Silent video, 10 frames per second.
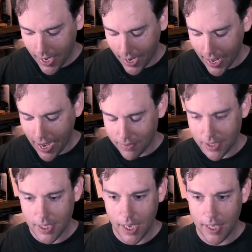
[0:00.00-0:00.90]
And I have
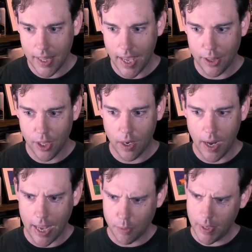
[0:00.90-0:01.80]
to say that
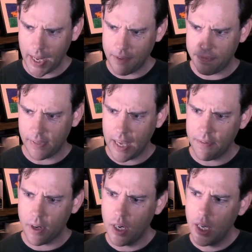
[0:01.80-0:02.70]
there has been a
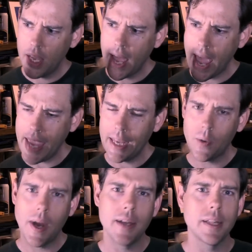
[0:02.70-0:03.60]
flavor hanging
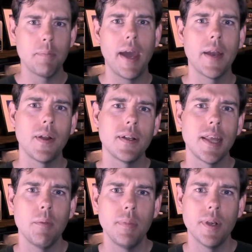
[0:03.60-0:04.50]
around in the background of
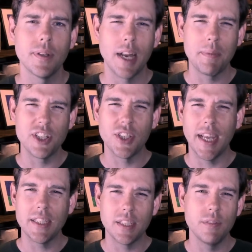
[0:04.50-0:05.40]
that beer that I've been
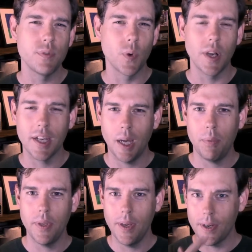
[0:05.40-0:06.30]
chasing for a
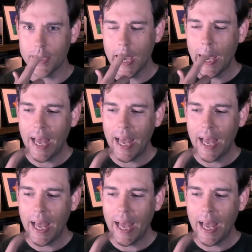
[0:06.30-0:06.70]
couple years.